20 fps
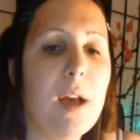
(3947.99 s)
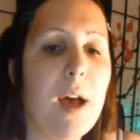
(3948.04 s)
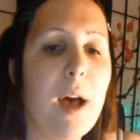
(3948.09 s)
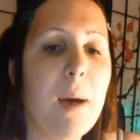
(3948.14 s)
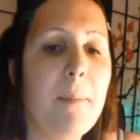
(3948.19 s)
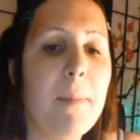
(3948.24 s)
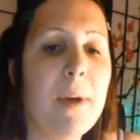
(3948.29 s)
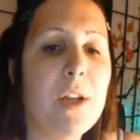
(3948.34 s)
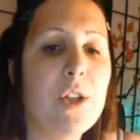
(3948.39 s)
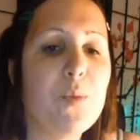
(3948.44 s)
I
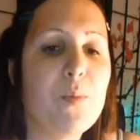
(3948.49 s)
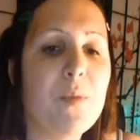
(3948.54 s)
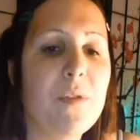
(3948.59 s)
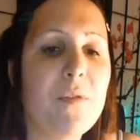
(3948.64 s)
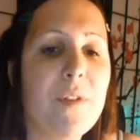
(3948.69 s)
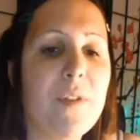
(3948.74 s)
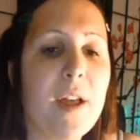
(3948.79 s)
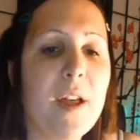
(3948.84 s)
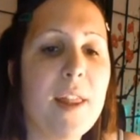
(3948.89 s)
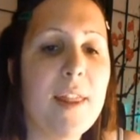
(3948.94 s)
much
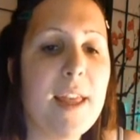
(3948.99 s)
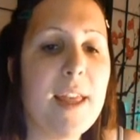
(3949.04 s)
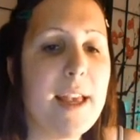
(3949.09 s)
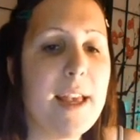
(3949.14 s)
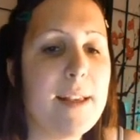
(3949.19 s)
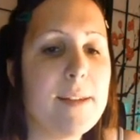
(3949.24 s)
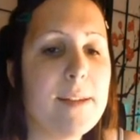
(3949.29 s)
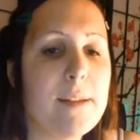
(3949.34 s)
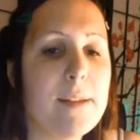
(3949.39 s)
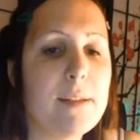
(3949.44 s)
prefer
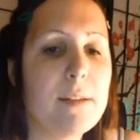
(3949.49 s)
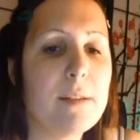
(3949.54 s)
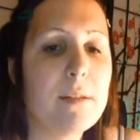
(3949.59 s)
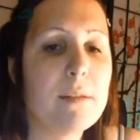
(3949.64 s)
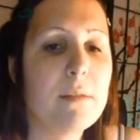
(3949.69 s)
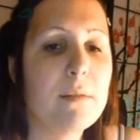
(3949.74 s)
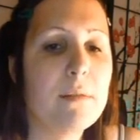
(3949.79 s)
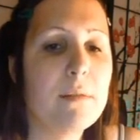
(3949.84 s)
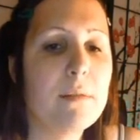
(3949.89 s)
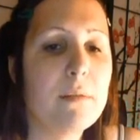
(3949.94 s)
this,
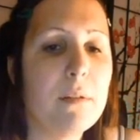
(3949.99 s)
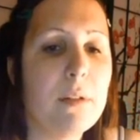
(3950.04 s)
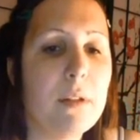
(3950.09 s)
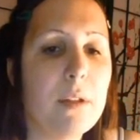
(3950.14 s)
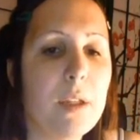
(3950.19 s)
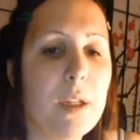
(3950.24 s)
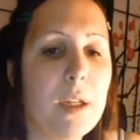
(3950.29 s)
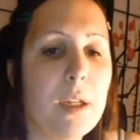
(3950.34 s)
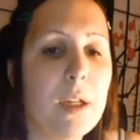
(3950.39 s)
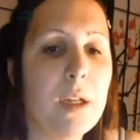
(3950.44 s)

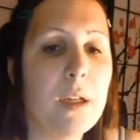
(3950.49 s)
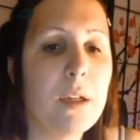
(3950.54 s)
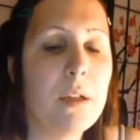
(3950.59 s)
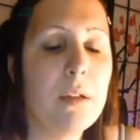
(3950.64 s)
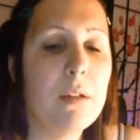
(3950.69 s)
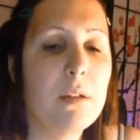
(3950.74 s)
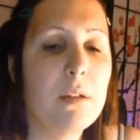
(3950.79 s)
you know?